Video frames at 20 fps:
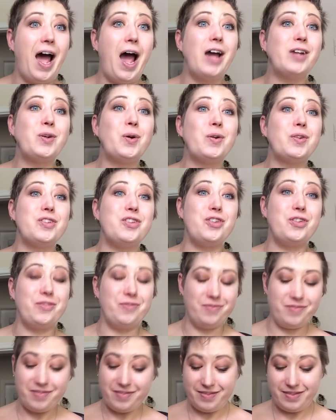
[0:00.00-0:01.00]
I told you,
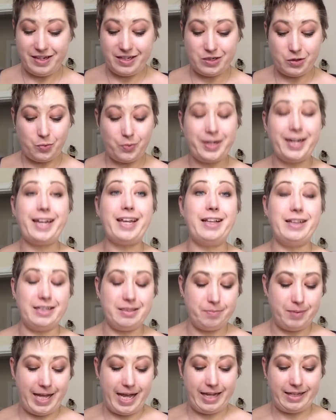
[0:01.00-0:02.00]
these are
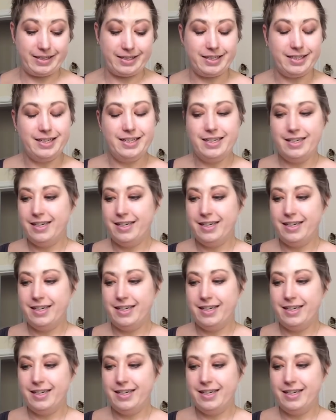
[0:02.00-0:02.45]
ridiculous plans.